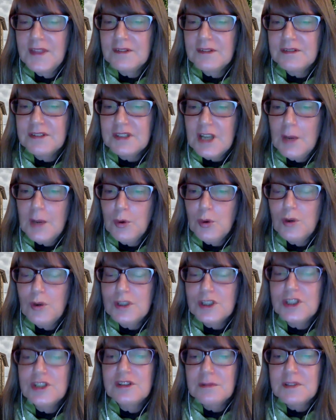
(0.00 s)
there's a couple
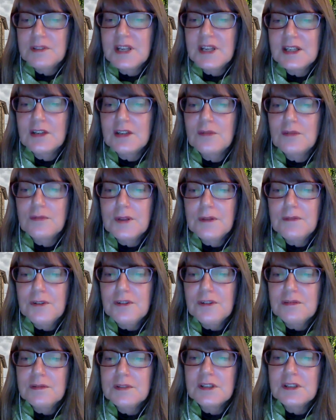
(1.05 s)
questions related. The
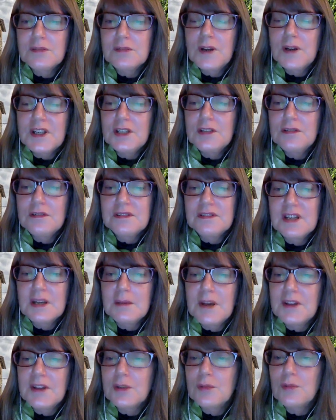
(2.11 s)
first one is, what can you say
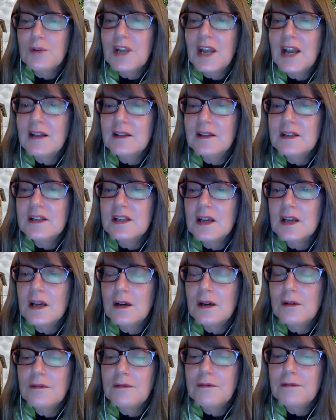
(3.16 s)
about the reality
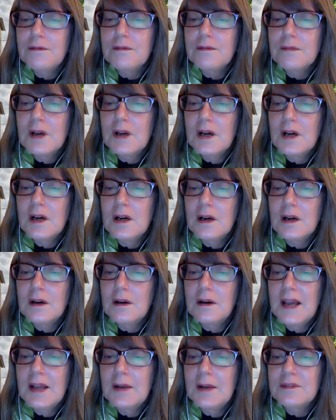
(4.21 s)
of
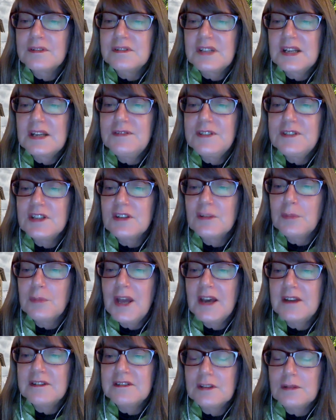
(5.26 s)
and safety of
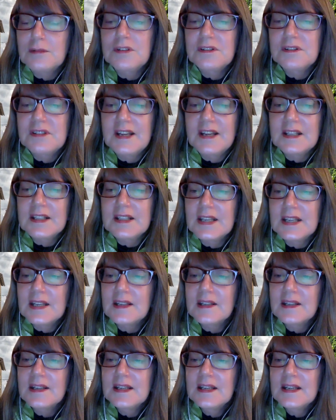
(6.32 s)
plastic recycling?
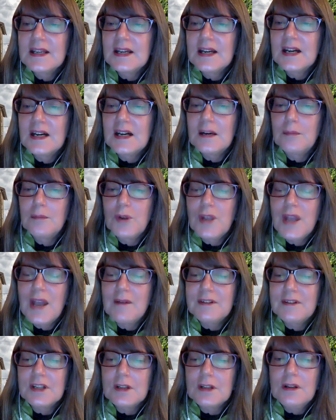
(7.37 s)
We
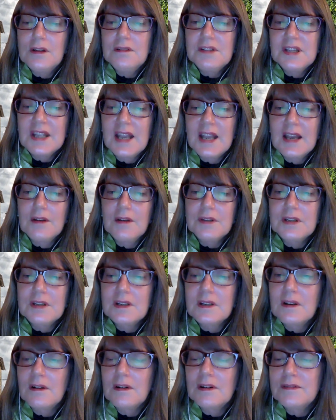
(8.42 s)
have it in clothing,
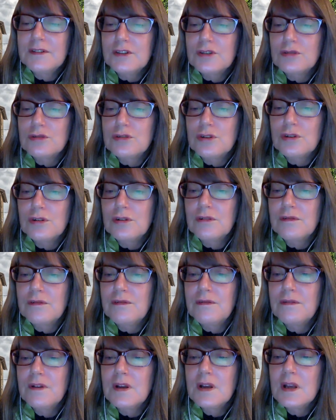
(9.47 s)
housing, artificial
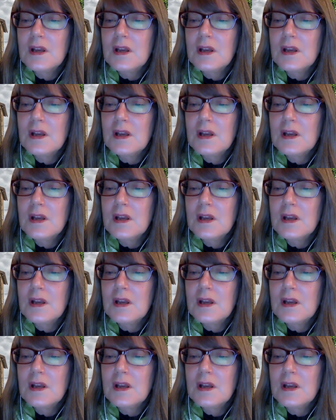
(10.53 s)
turf,